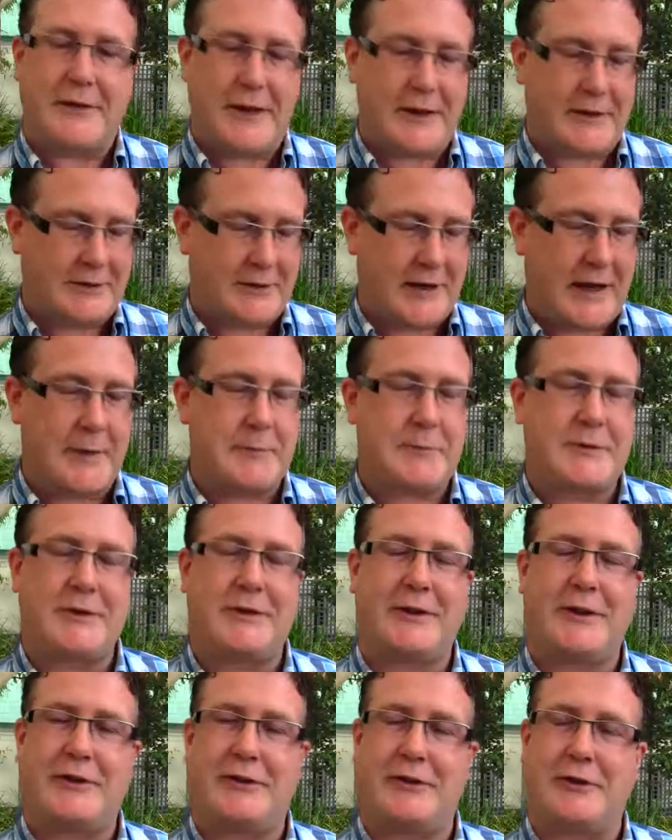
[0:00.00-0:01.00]
That's
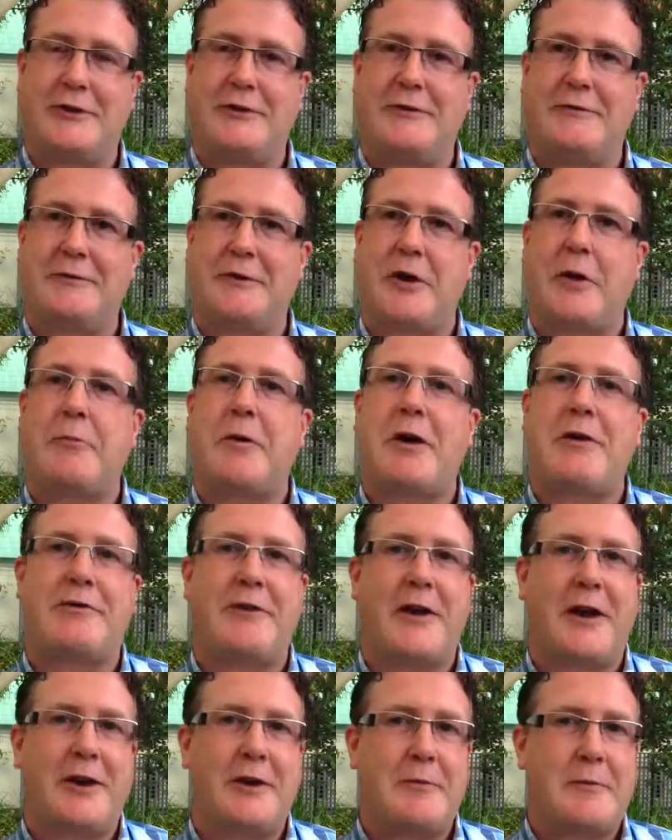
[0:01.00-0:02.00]
absolutely true. Not by
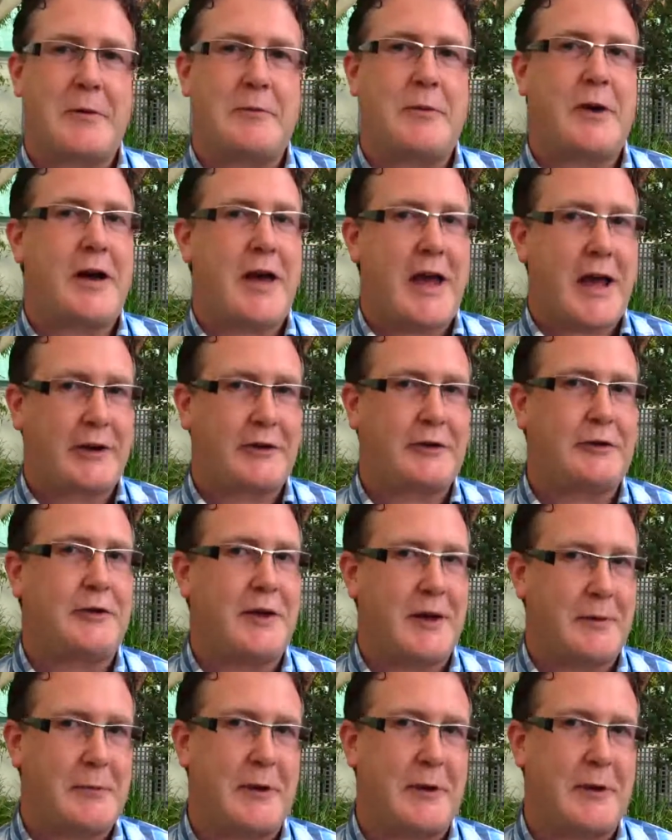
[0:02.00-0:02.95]
value, but by actual number.